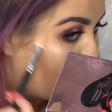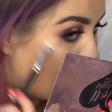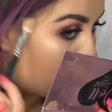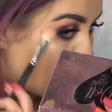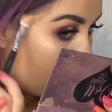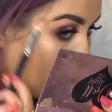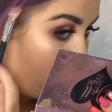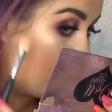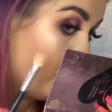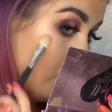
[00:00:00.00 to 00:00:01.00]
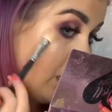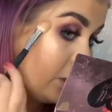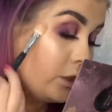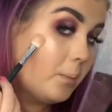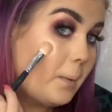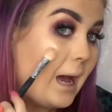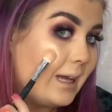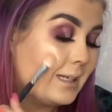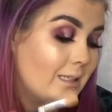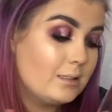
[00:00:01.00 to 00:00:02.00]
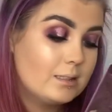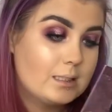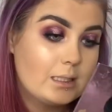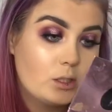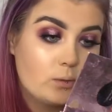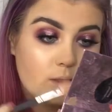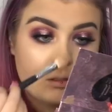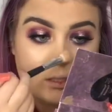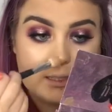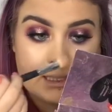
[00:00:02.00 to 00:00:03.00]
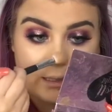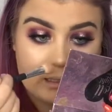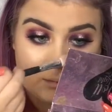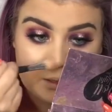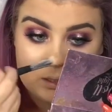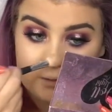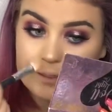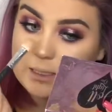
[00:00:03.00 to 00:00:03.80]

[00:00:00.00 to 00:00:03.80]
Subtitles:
almost make sure you're patting it into the skin so it's not just sitting there, because if